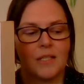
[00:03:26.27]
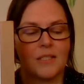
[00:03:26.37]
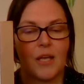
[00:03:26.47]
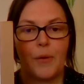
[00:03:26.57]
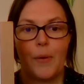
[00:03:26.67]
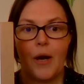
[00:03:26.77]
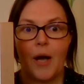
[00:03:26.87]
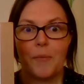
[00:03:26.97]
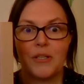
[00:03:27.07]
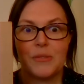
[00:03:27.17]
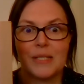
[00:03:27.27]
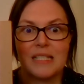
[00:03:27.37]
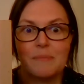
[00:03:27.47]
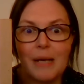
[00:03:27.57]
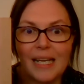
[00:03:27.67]
So I'm going to
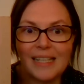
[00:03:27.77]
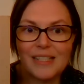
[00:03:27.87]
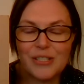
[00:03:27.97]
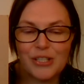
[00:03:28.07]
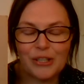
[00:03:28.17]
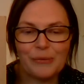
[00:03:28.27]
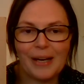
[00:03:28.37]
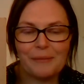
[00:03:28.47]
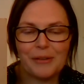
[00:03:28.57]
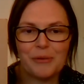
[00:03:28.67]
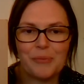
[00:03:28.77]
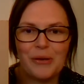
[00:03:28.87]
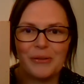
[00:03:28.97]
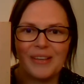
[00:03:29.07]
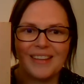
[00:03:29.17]
explain to you how it got
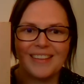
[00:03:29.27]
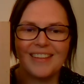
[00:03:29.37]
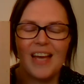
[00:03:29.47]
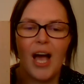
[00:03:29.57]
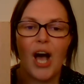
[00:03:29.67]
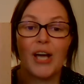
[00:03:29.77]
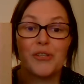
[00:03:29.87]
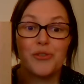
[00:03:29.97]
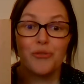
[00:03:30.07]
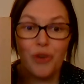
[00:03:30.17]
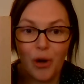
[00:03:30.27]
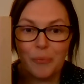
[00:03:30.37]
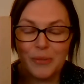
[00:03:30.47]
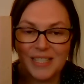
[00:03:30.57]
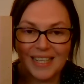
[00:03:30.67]
broken. I
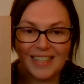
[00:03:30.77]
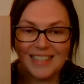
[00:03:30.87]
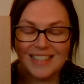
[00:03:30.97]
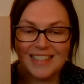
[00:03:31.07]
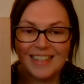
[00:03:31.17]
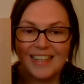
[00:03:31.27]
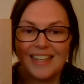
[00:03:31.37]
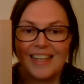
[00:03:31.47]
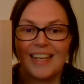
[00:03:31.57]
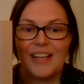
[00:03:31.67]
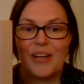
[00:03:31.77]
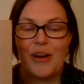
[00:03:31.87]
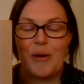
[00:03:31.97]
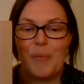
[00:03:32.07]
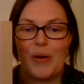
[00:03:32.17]
dropped it in a
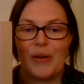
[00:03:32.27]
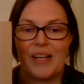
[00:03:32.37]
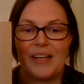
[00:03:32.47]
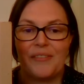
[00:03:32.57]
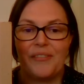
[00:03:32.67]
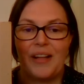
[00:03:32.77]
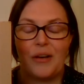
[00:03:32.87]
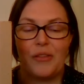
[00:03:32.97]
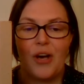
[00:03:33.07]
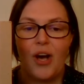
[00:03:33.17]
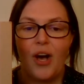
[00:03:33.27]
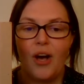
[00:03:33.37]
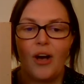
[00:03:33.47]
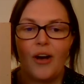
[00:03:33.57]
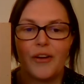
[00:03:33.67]
car park and it fell on the
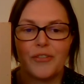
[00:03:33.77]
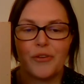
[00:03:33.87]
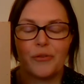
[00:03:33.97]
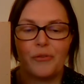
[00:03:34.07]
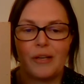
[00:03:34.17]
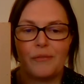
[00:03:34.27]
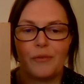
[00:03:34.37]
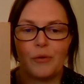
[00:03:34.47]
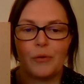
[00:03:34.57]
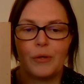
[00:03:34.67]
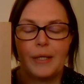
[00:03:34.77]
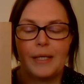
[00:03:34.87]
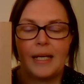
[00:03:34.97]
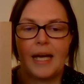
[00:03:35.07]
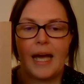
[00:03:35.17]
hard concrete floor
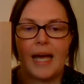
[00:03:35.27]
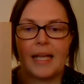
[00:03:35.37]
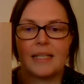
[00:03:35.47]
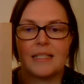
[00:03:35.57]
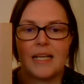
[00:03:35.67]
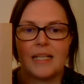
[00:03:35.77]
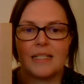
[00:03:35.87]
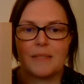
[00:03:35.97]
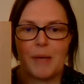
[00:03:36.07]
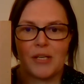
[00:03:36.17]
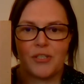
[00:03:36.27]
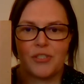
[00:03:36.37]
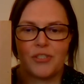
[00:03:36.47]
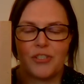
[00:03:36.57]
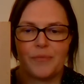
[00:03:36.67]
and it
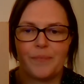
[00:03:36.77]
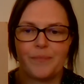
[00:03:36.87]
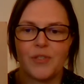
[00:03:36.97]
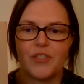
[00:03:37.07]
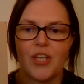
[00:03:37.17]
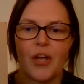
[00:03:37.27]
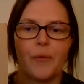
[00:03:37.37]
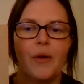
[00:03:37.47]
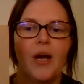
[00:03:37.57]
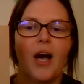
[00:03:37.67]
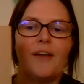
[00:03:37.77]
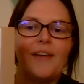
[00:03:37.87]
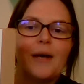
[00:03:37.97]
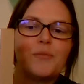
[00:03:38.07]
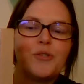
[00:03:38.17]
smashed. So I've
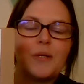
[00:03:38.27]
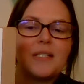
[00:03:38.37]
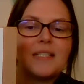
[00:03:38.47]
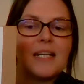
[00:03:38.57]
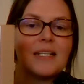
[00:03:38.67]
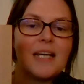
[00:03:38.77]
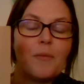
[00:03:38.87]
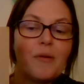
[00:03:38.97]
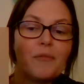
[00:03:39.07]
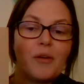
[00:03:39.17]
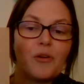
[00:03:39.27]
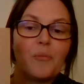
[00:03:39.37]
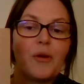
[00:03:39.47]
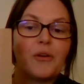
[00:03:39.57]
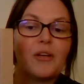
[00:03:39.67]
helped you understand how my phone got
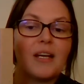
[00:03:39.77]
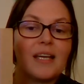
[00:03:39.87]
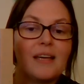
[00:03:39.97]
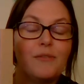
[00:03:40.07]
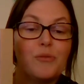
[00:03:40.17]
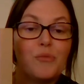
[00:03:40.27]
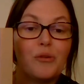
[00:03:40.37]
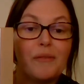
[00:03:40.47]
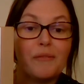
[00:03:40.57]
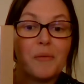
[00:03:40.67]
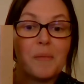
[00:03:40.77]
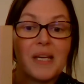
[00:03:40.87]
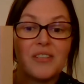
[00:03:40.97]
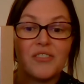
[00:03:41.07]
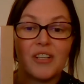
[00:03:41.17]
broken. I gave you more
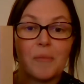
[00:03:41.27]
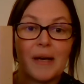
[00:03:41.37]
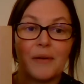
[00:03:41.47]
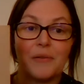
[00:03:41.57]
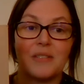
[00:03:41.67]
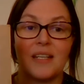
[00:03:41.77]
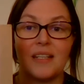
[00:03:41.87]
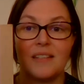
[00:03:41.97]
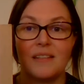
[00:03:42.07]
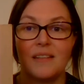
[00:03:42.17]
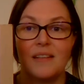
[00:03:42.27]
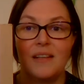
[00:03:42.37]
information about it.